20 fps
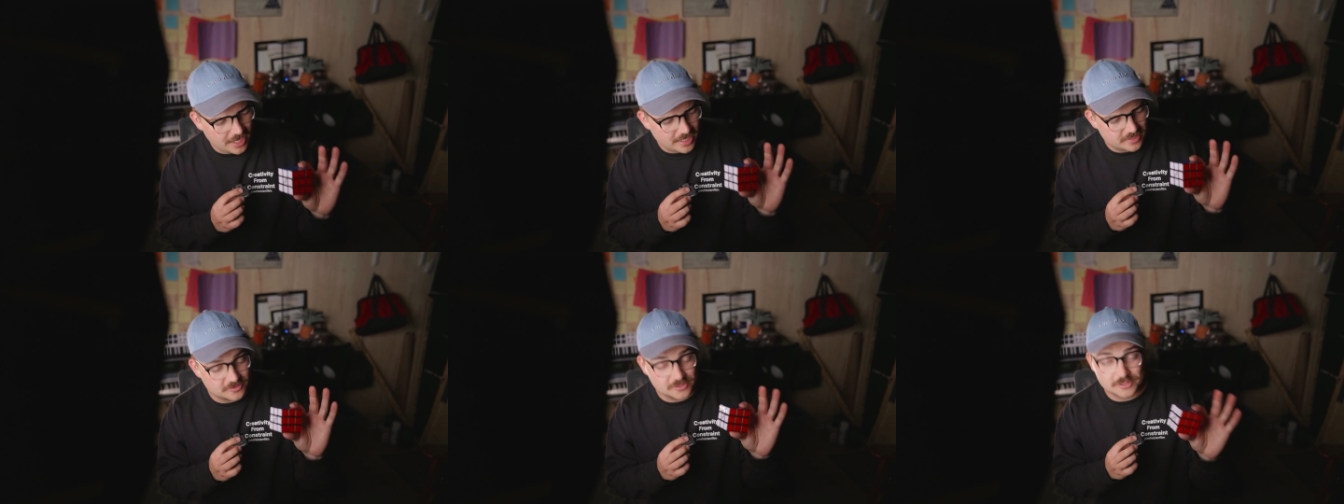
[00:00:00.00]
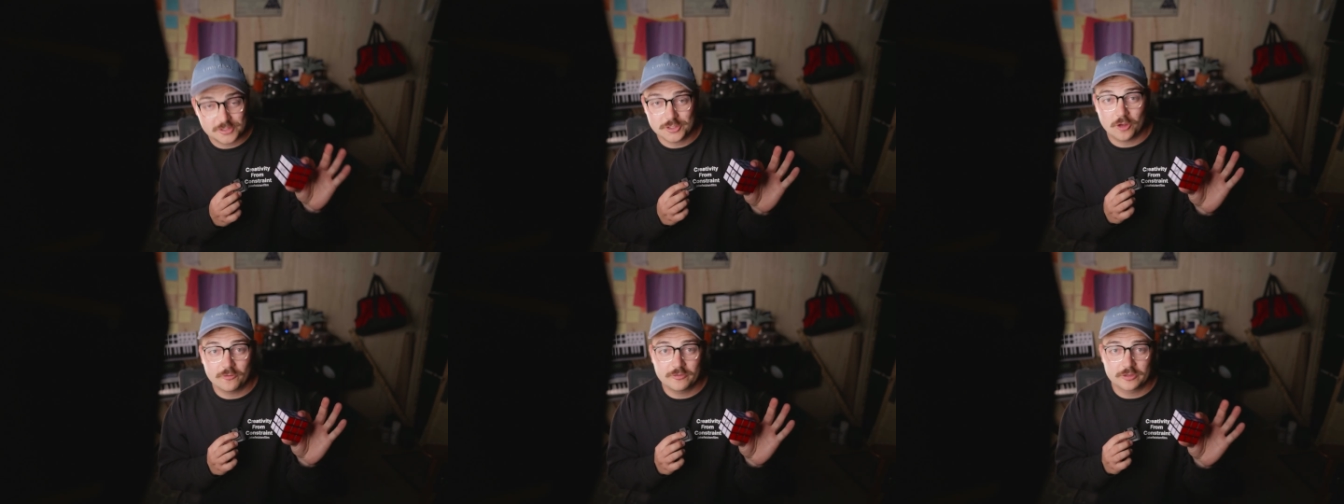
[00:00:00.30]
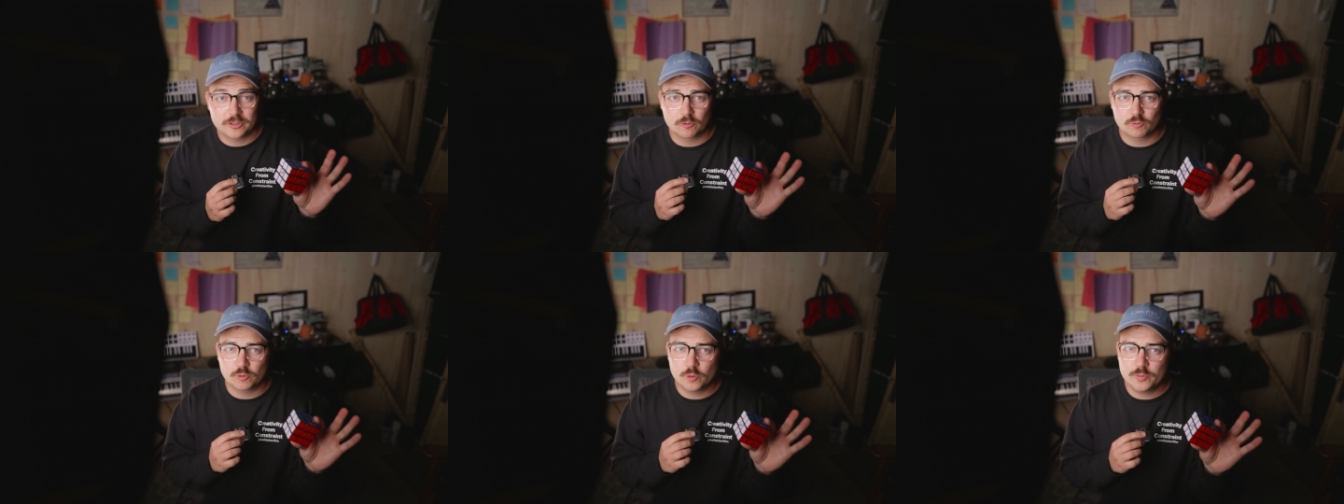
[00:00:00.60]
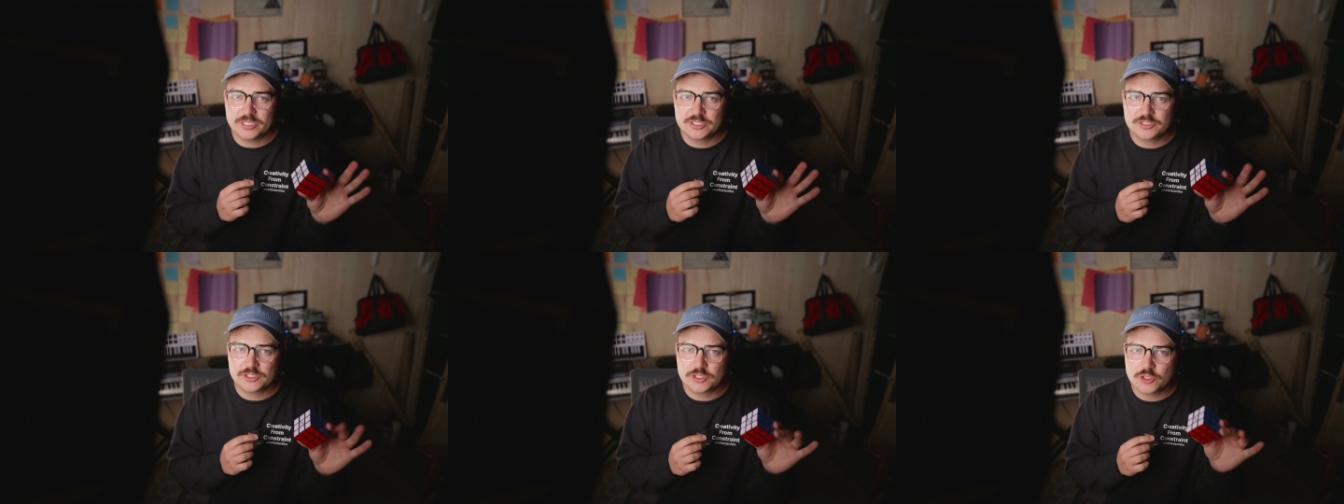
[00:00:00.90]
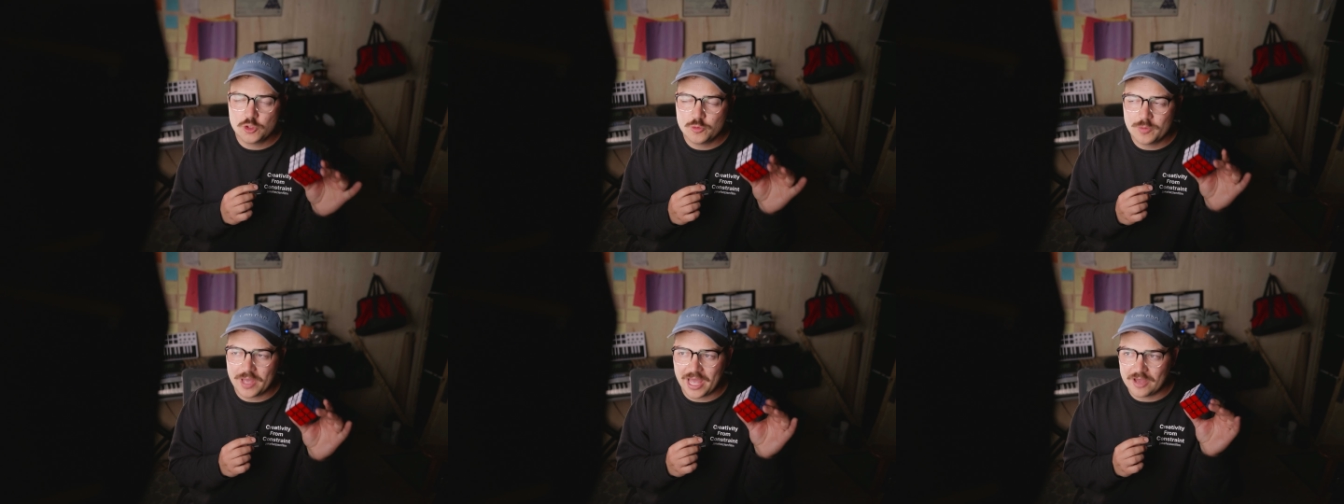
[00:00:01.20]
and solving a Rubik's
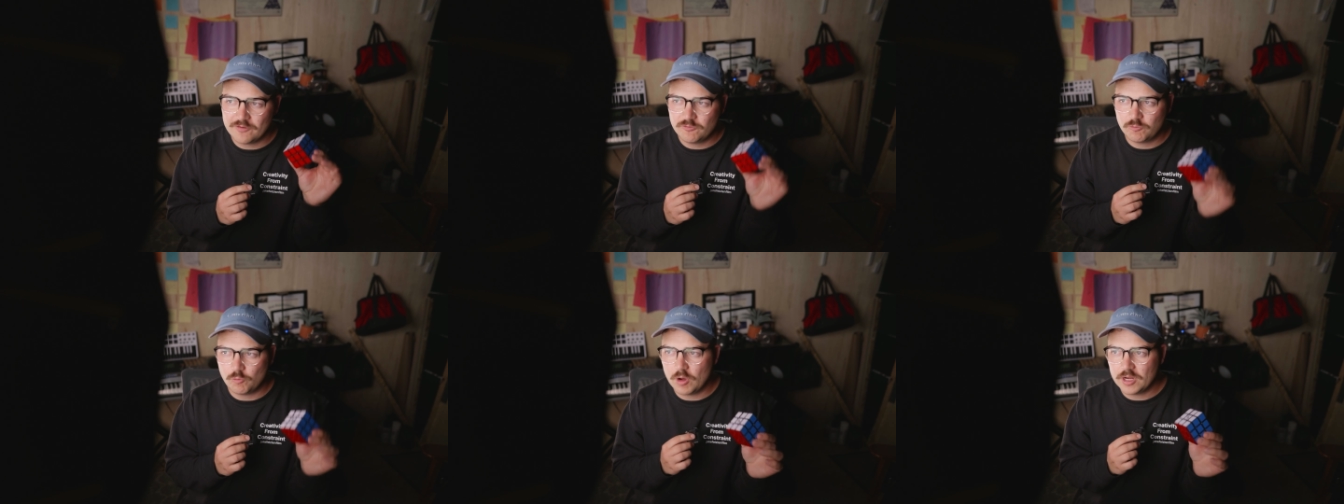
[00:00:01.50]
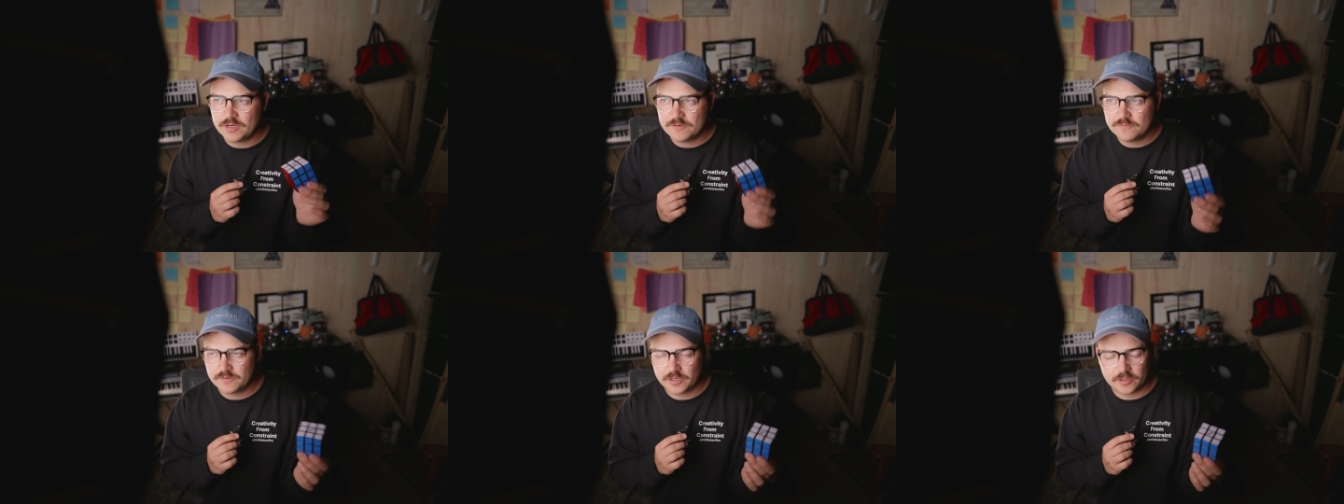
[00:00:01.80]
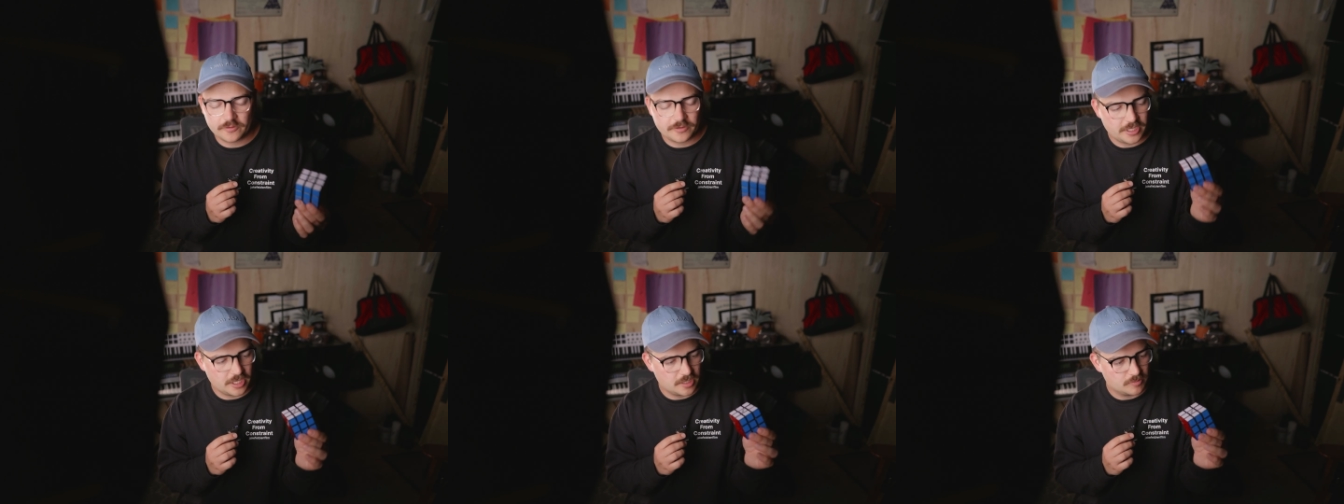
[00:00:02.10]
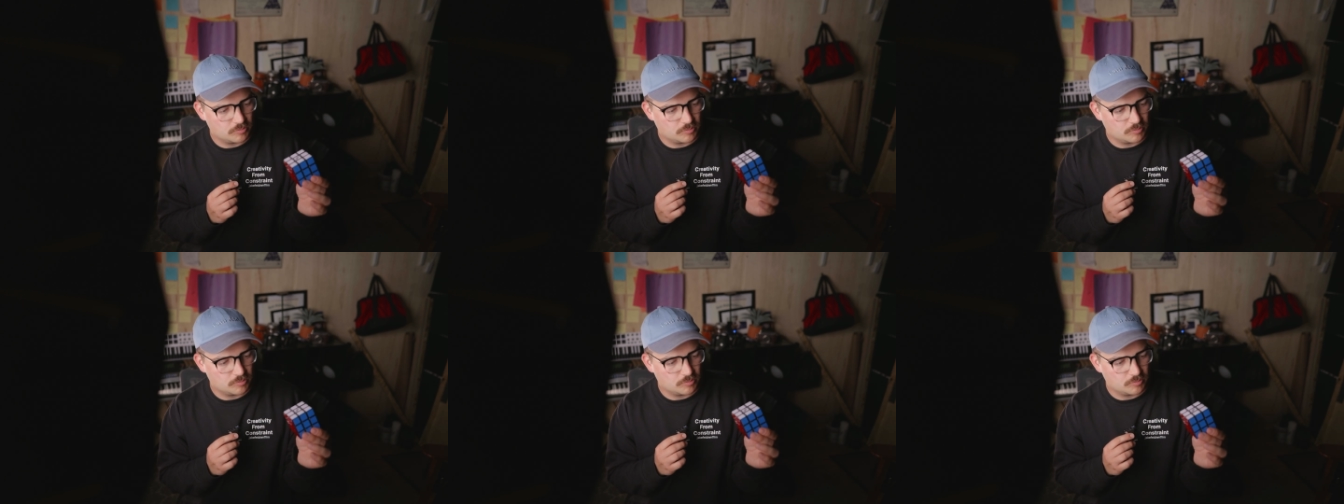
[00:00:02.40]
Cube have one very